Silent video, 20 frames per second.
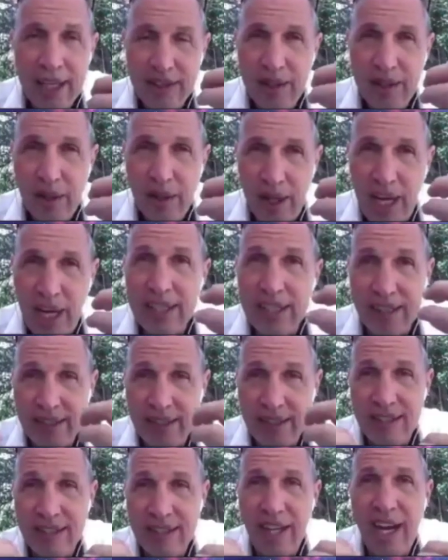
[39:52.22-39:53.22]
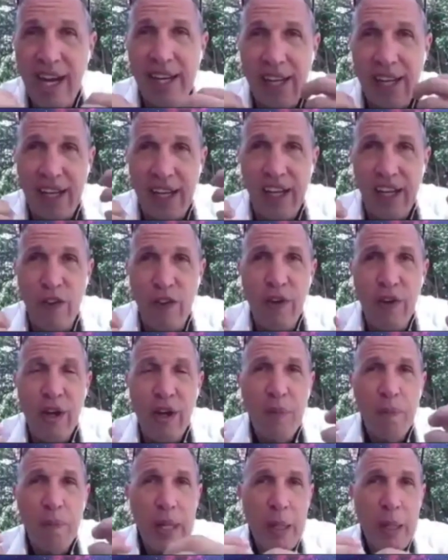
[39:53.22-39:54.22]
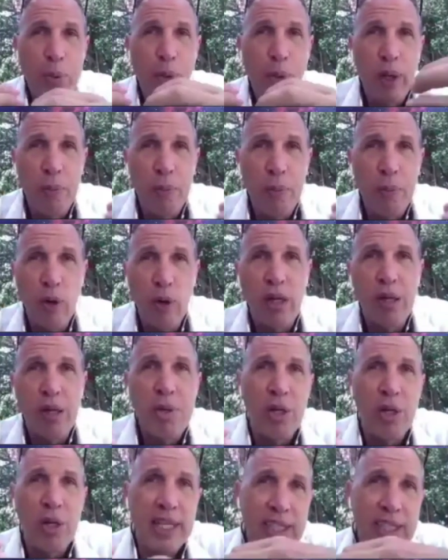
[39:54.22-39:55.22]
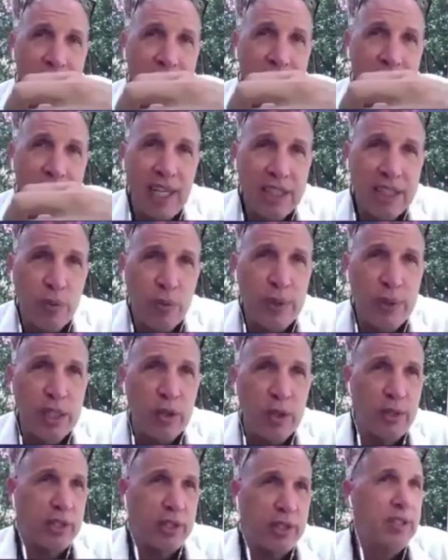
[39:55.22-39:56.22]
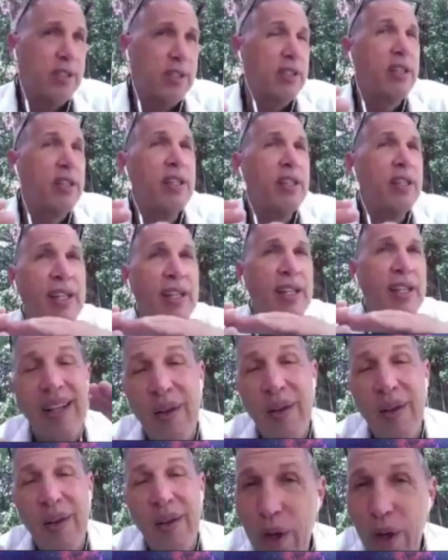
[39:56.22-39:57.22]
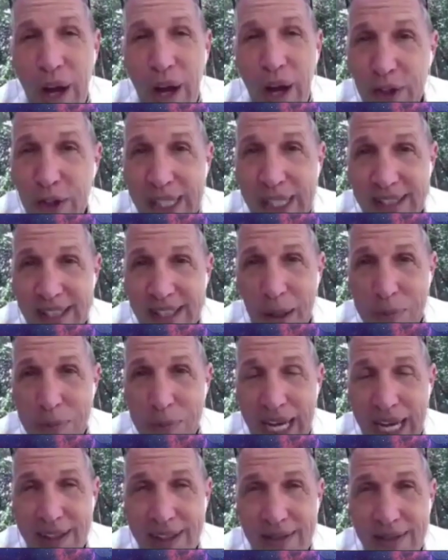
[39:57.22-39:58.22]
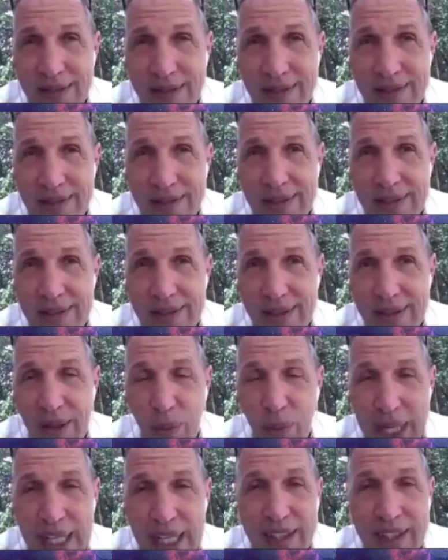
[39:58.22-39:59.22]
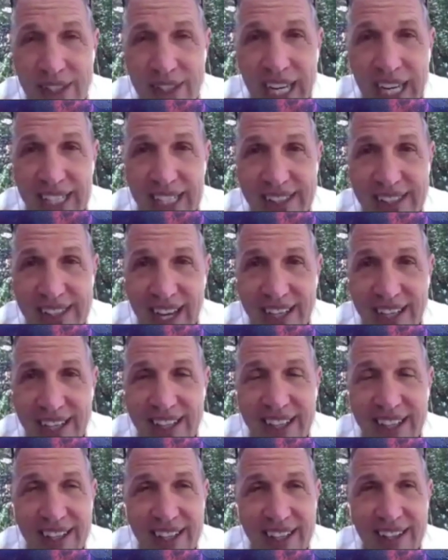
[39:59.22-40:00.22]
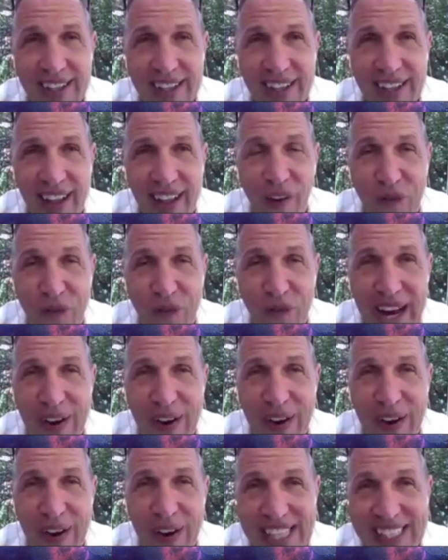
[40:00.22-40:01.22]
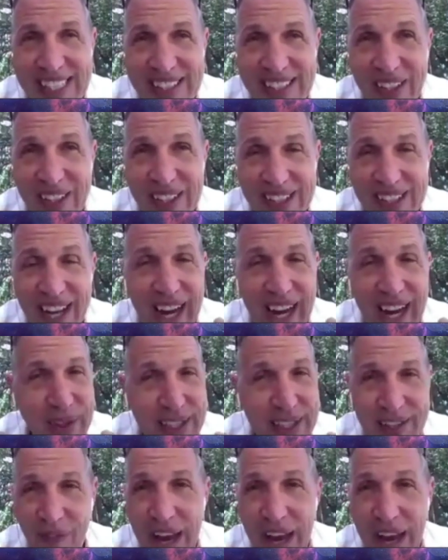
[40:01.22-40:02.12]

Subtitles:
as a society, give people in poor communities less resources. We don't have to accept that. We get to change that. I fight with this all the time.